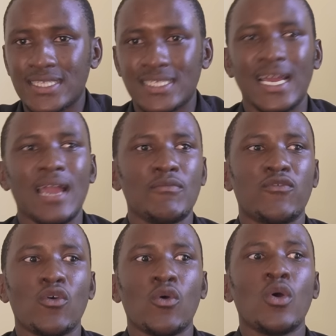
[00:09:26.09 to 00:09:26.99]
it's time
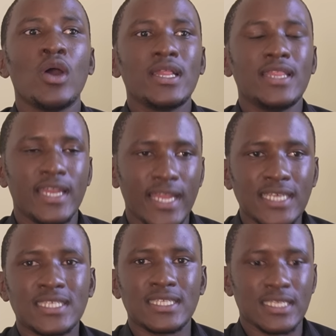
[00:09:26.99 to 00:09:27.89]
for the
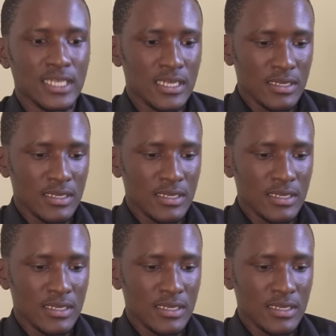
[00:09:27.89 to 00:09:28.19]
next